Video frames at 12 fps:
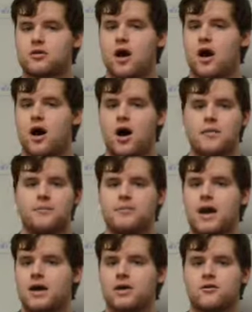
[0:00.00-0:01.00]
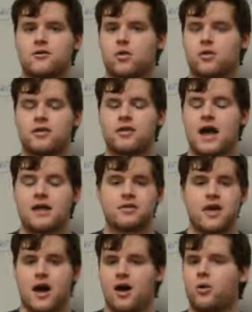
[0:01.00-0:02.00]
back and forth, and that's
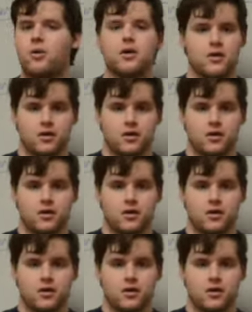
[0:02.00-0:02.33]
how